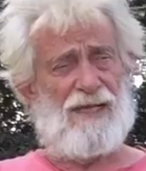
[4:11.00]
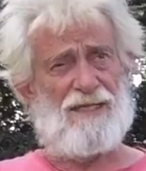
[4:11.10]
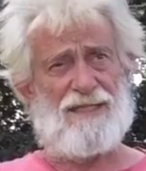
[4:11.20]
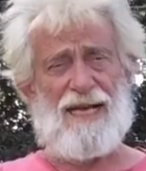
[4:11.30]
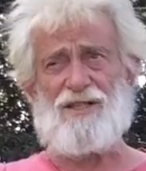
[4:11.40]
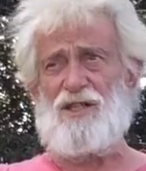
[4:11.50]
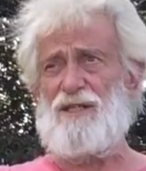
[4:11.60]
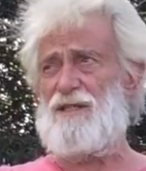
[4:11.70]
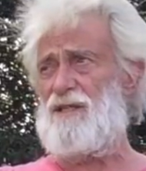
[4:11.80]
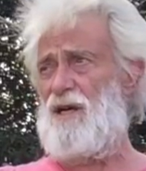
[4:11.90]

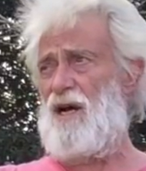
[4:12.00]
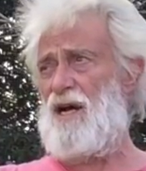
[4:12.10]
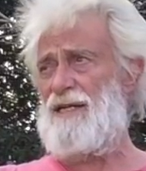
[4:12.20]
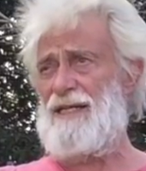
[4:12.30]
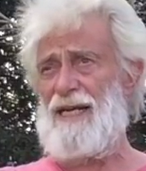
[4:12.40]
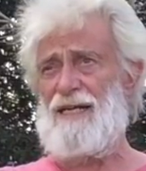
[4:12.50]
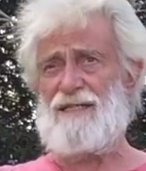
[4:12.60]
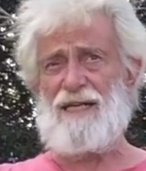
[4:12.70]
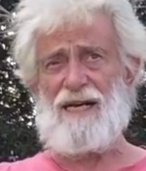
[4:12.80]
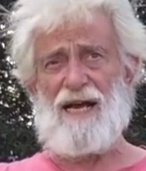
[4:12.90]
sessions on
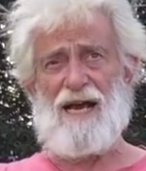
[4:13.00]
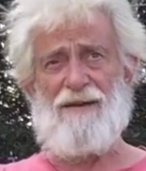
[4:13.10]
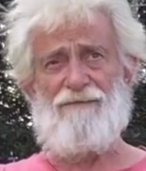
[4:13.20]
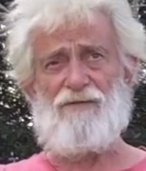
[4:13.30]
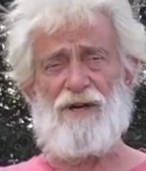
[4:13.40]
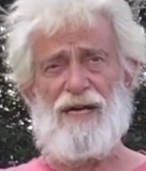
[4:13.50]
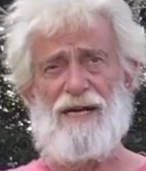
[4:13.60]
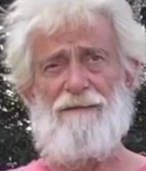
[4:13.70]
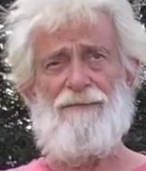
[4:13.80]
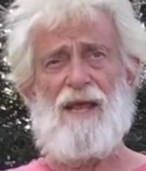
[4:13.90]
days that I'm free
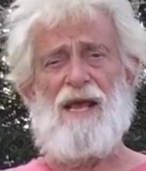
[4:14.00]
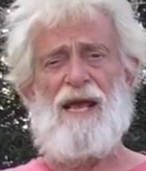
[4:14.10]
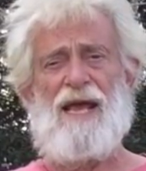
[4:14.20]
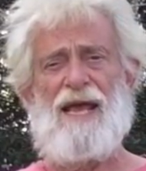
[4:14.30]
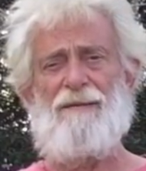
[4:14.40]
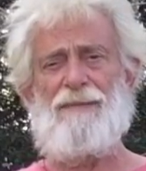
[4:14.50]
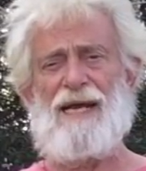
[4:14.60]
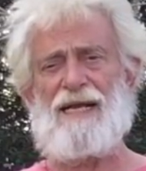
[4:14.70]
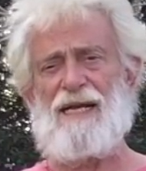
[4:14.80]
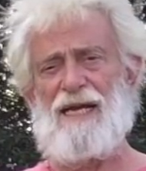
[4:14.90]
and my
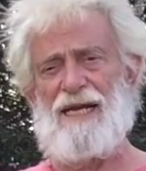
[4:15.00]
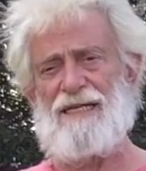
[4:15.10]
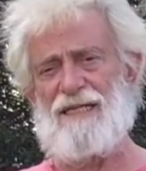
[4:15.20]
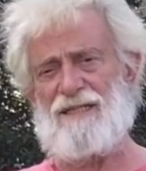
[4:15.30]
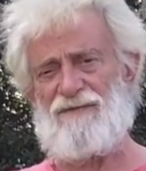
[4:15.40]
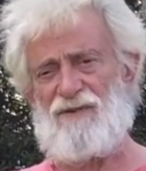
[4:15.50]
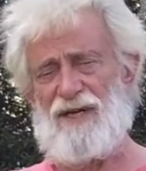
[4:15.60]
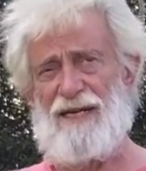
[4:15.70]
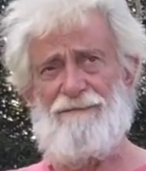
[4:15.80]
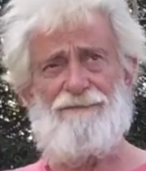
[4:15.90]
client is
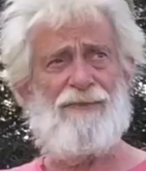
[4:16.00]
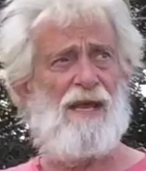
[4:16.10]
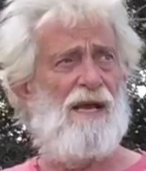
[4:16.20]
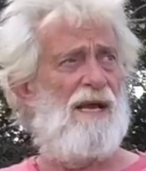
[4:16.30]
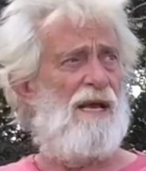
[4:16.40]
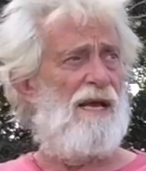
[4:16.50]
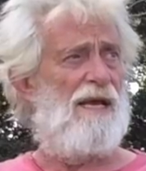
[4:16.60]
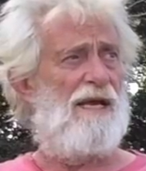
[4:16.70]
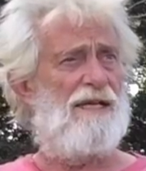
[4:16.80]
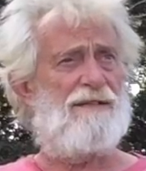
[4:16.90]
free.
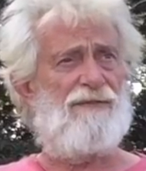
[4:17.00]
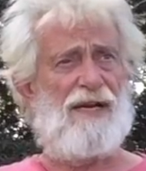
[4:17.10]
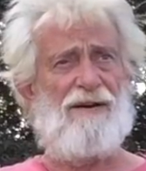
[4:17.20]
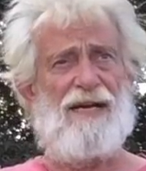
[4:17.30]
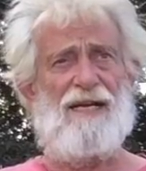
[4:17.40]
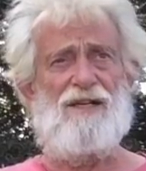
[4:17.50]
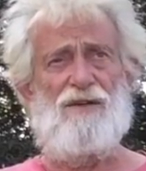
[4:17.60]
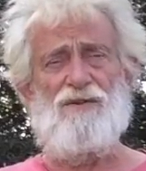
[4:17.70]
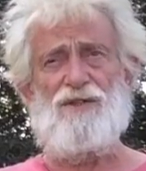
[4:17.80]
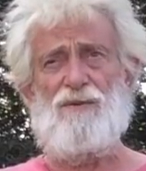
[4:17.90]
It's very
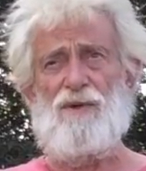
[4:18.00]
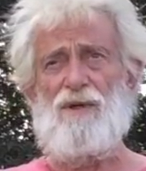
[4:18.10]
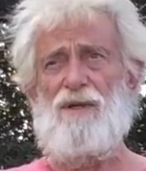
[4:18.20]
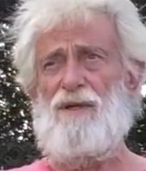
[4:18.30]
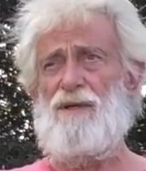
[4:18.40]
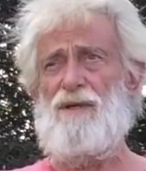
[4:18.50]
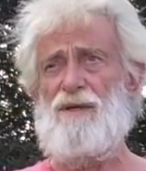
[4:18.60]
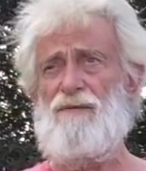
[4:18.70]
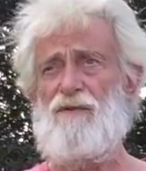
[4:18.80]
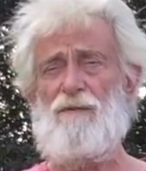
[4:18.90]
unusual
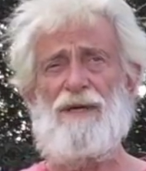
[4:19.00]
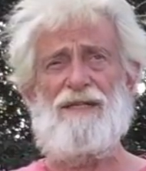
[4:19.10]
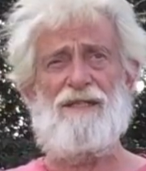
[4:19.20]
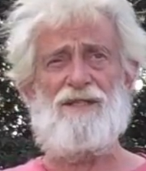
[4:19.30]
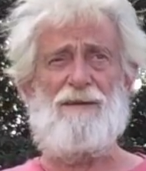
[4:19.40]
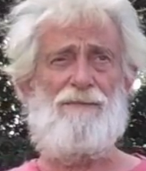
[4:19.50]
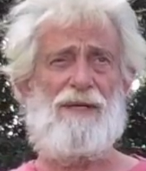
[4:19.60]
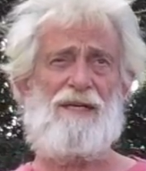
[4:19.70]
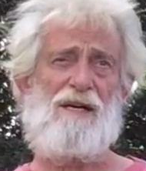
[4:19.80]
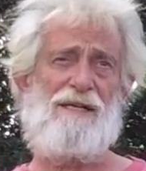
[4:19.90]
for me to
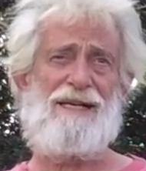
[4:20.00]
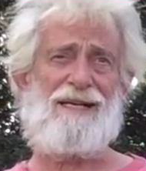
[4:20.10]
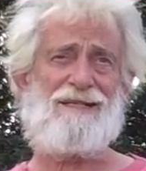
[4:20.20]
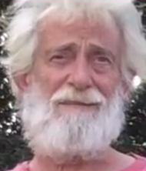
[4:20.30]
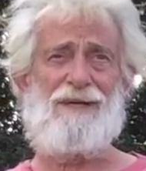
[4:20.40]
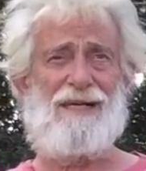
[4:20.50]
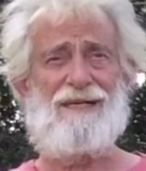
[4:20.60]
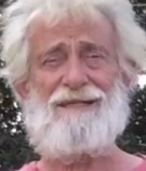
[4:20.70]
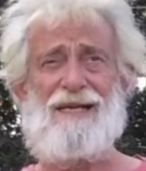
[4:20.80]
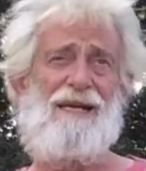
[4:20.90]
simply contact somebody
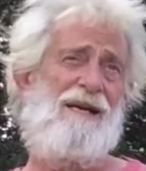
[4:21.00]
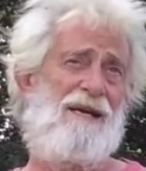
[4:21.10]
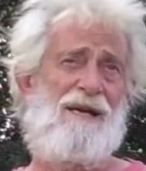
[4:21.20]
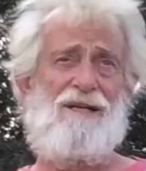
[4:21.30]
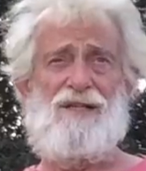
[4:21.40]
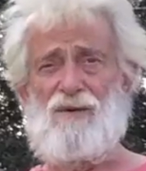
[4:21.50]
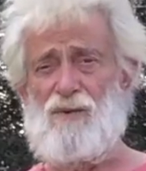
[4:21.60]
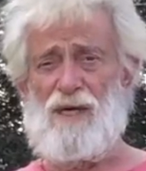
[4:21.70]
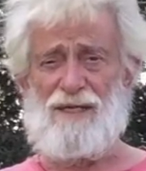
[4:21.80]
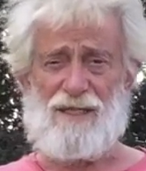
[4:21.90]
and say, do you
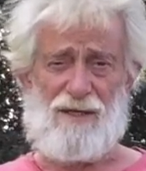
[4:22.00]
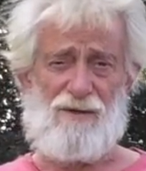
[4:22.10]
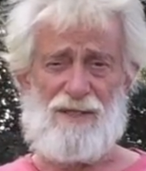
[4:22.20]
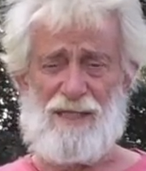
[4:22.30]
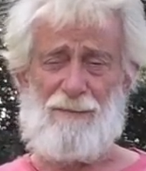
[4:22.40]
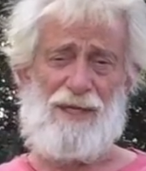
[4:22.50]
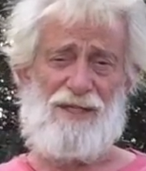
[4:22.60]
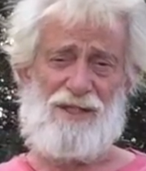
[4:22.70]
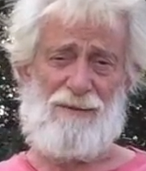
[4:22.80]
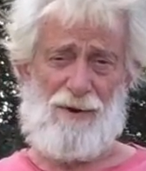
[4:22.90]
want to go to the
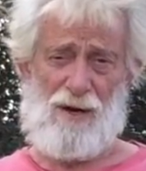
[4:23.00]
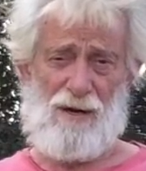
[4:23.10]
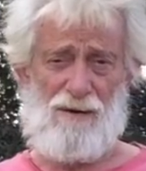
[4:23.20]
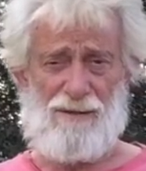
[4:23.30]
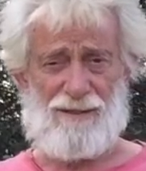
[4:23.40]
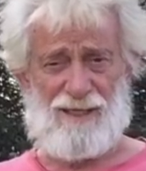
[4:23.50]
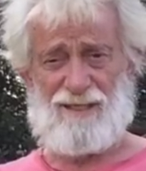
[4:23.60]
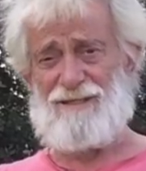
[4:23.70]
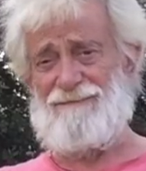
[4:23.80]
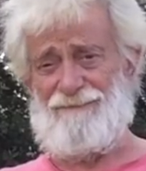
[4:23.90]
beach tomorrow?
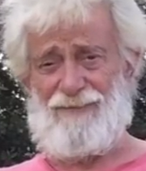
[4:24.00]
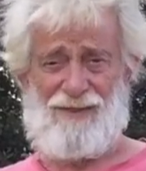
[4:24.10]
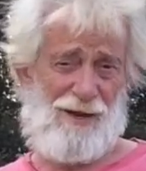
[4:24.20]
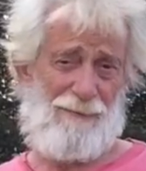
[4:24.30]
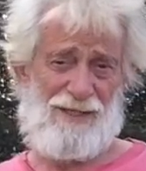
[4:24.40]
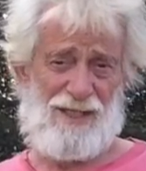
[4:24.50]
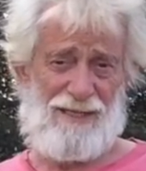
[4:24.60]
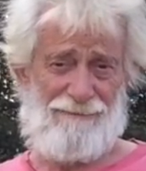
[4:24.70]
Because they're busy.